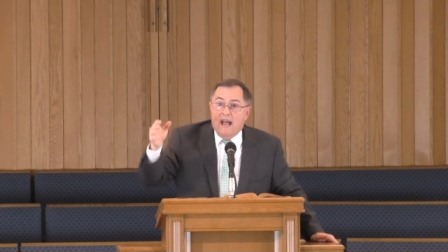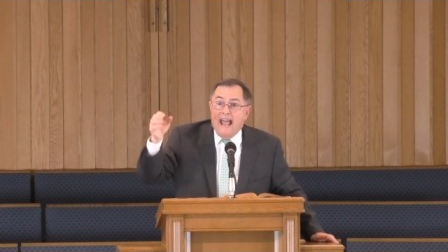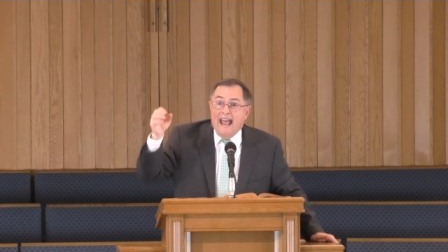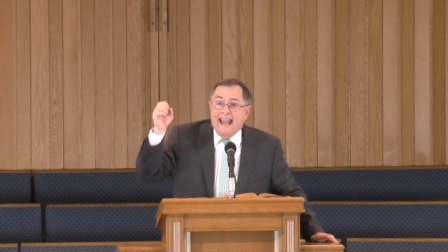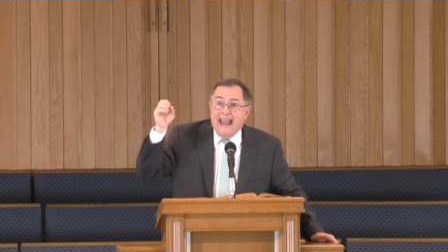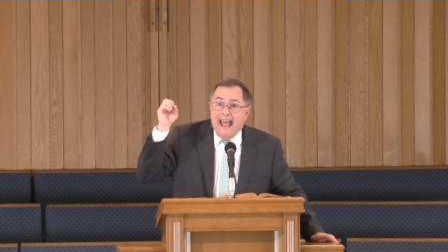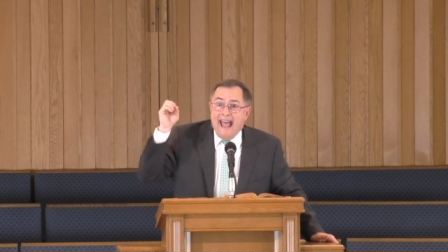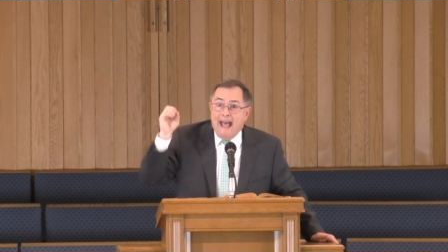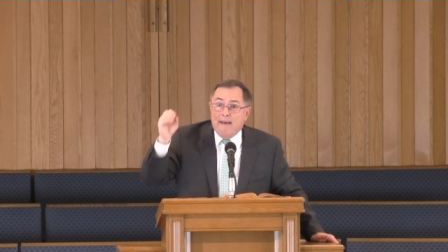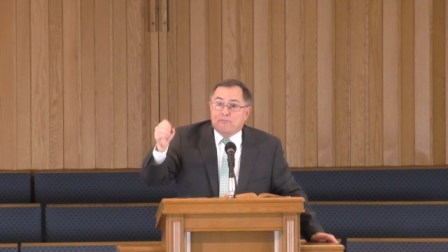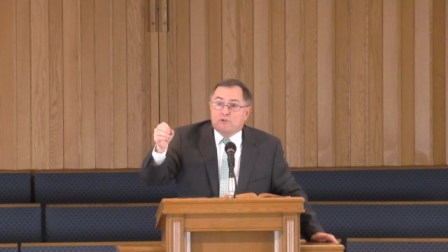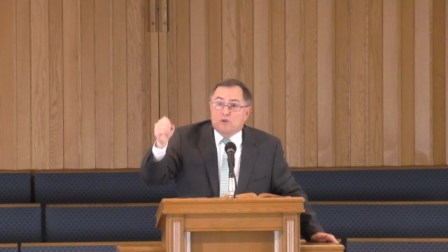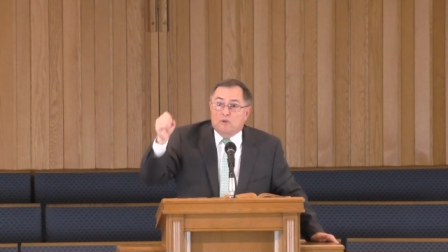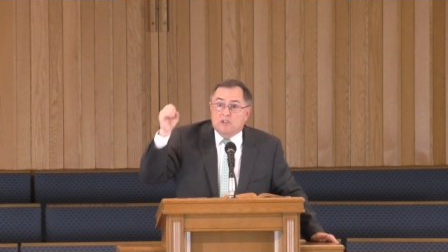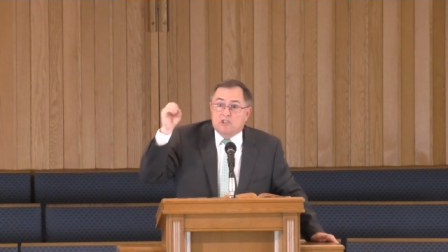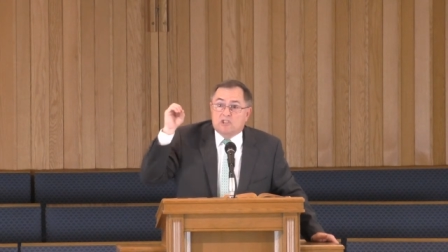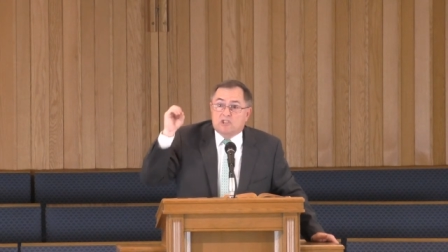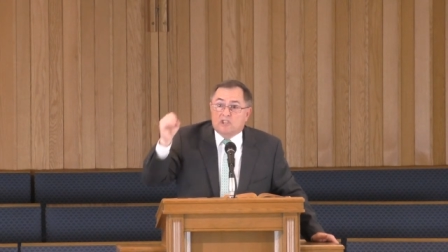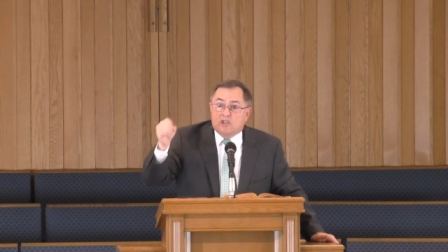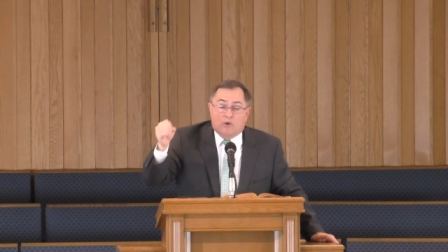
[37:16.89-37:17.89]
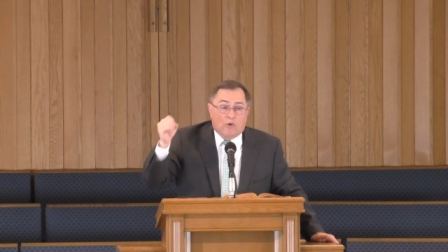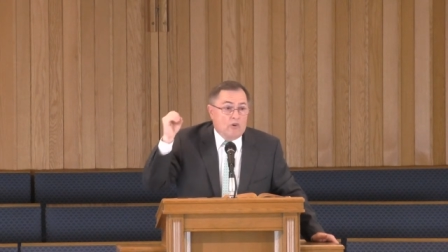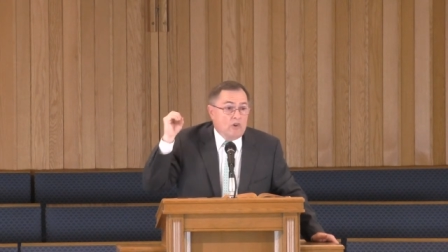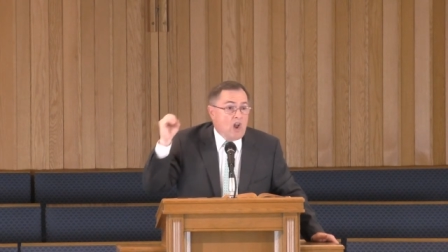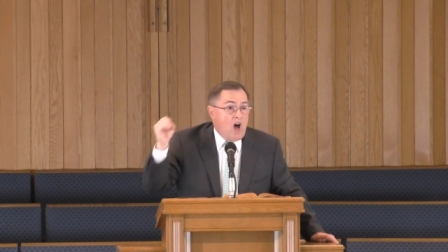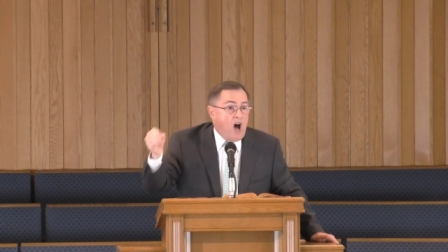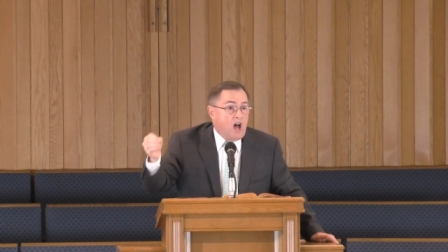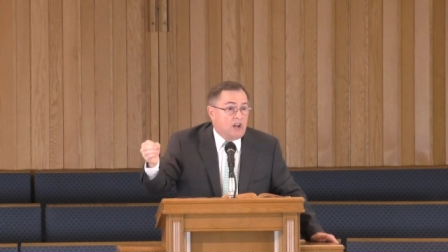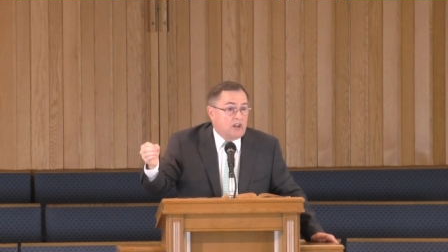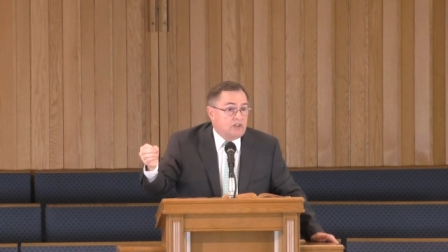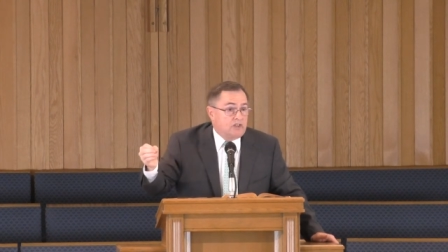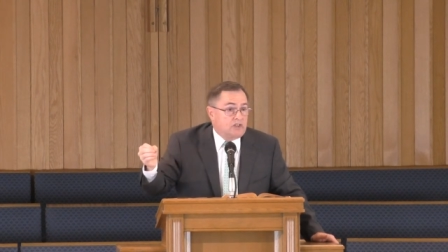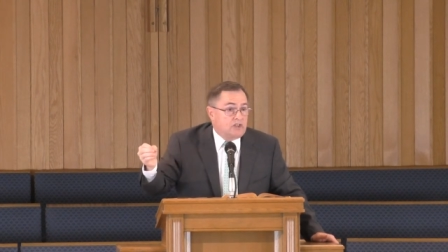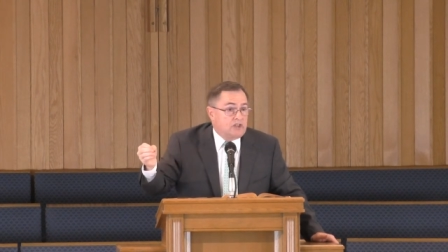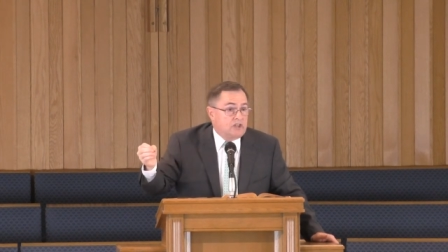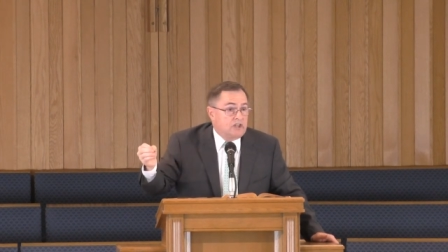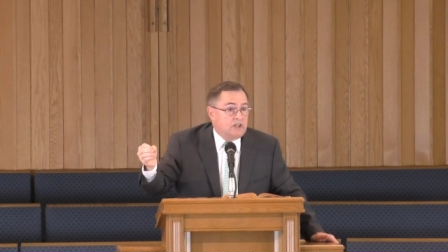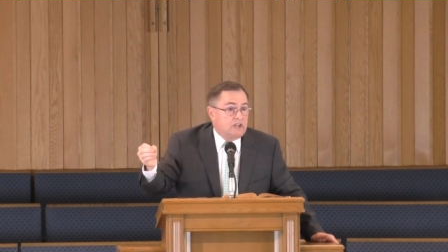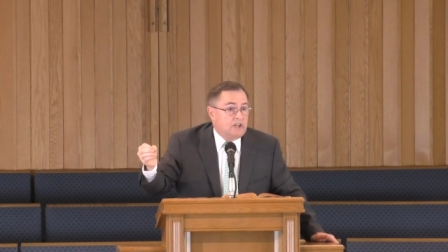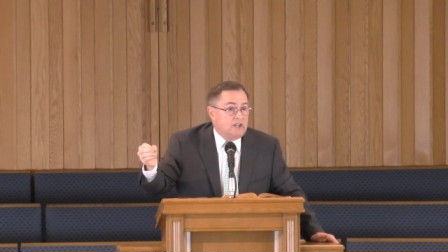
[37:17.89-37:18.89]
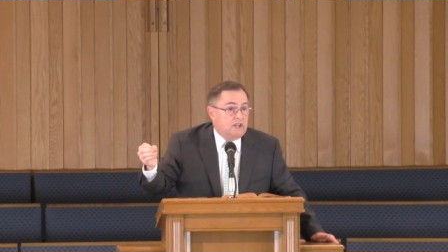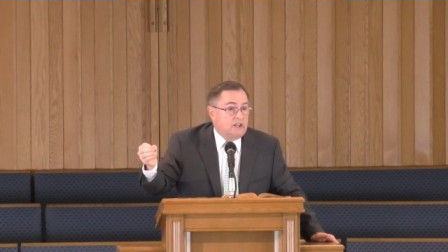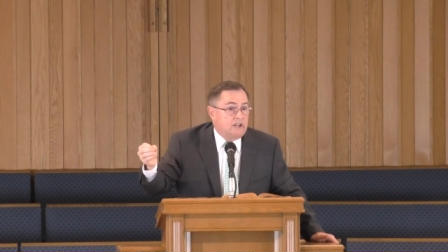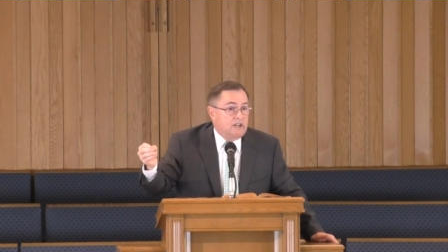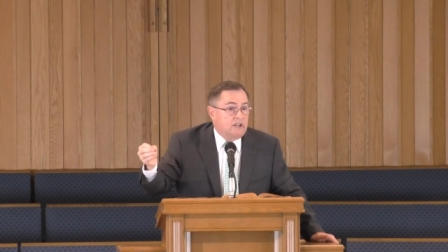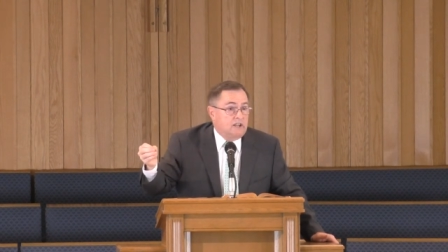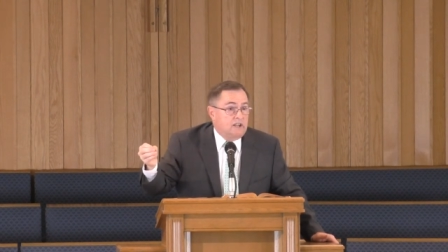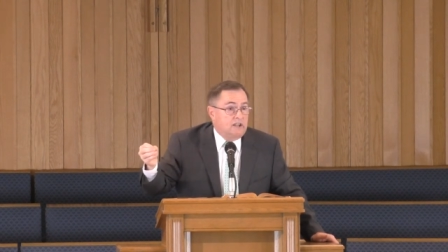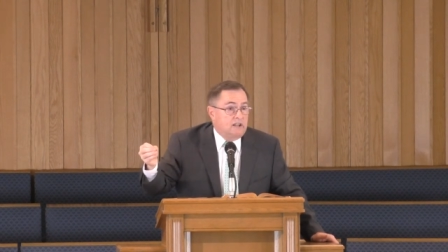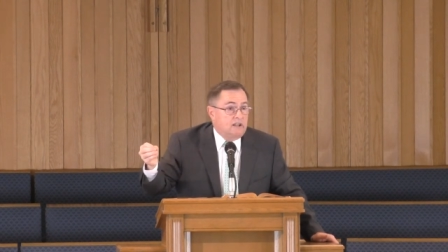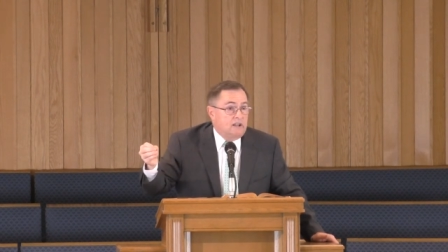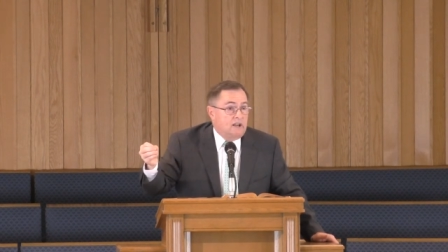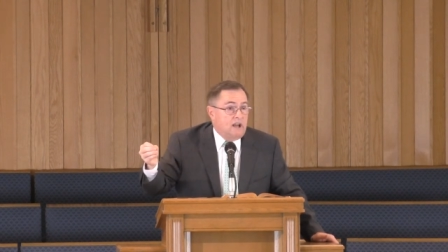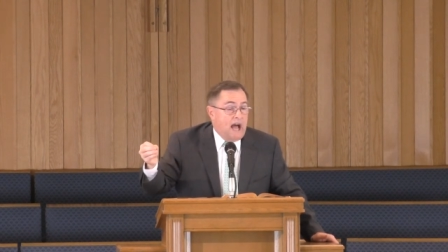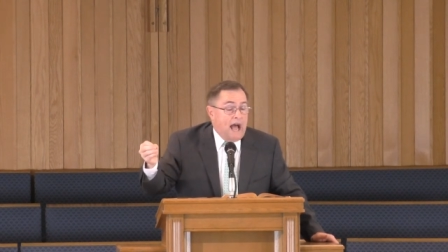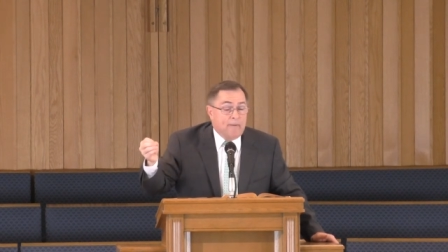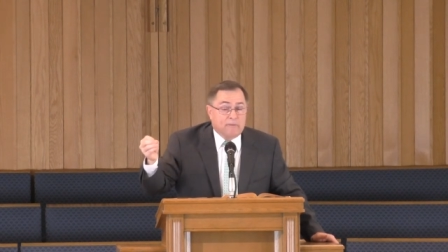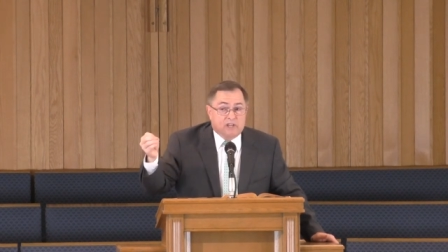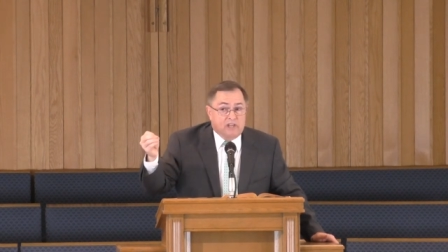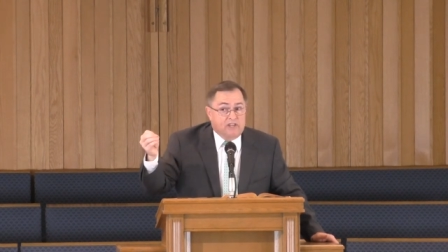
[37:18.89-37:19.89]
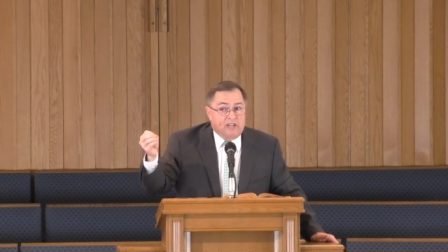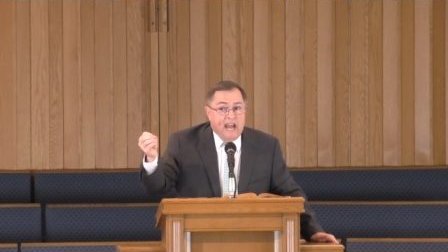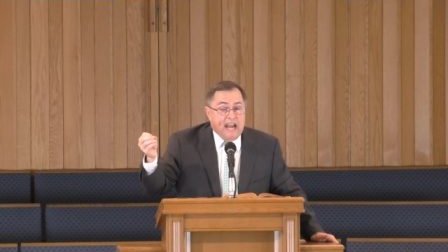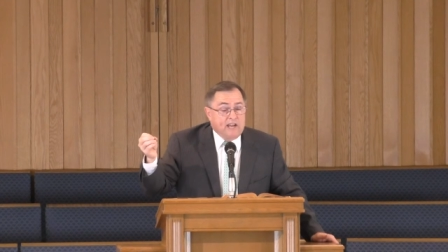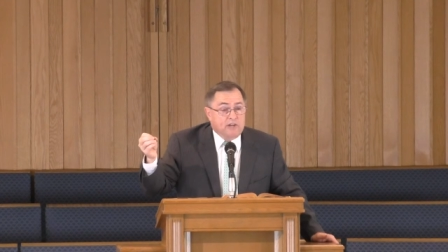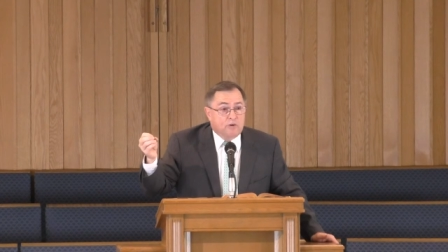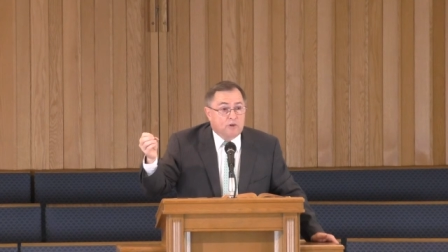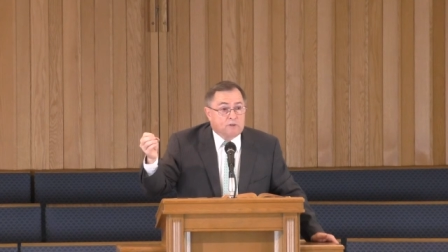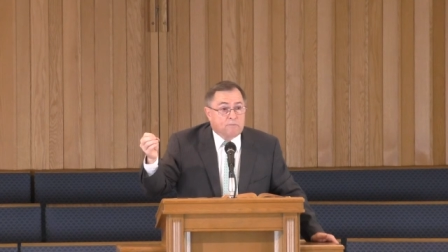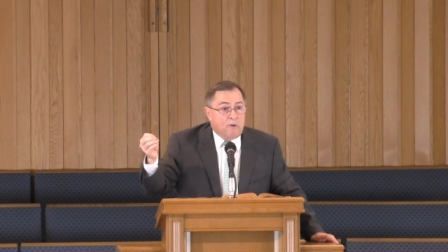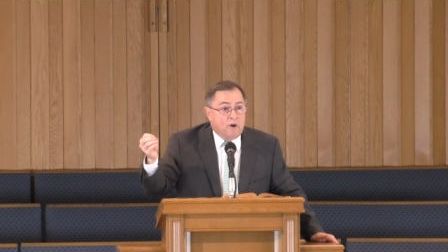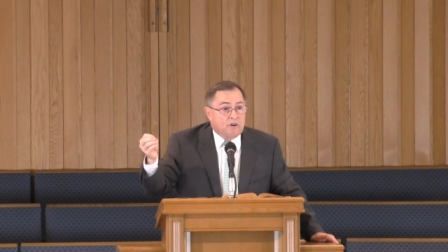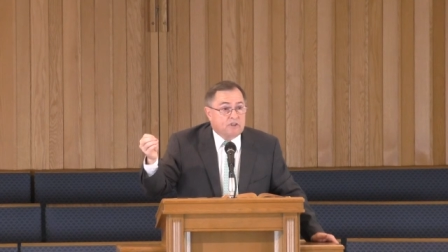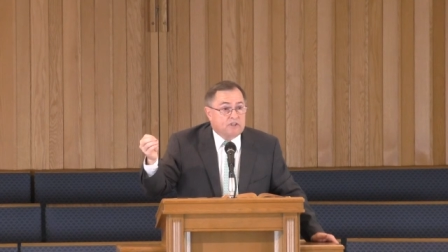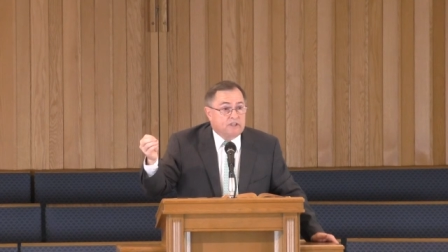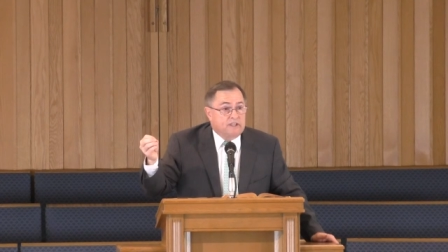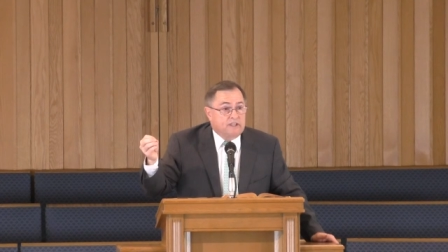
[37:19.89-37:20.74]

and absolutely zero knowledge. I was a dangerous person.